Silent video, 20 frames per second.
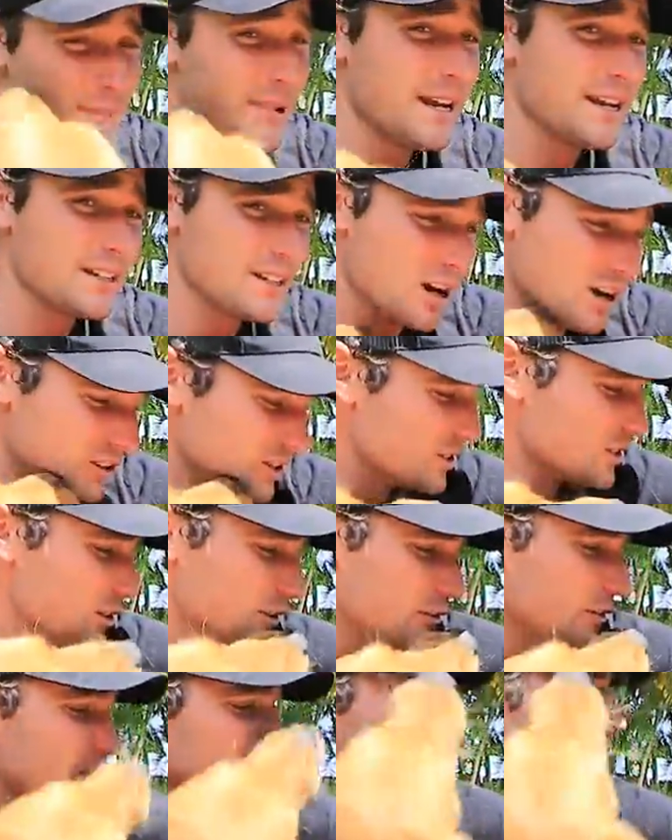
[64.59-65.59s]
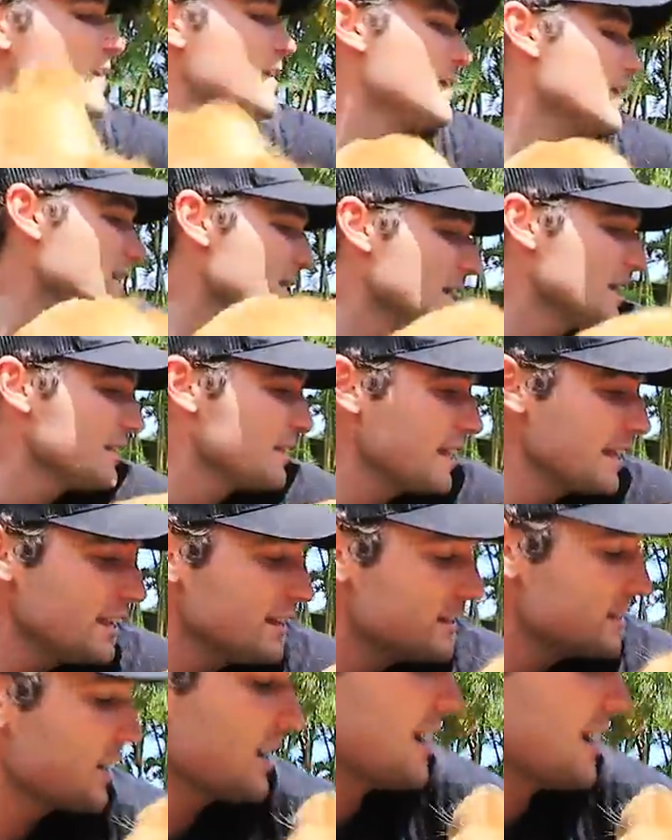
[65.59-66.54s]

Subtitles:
big dogs over here. These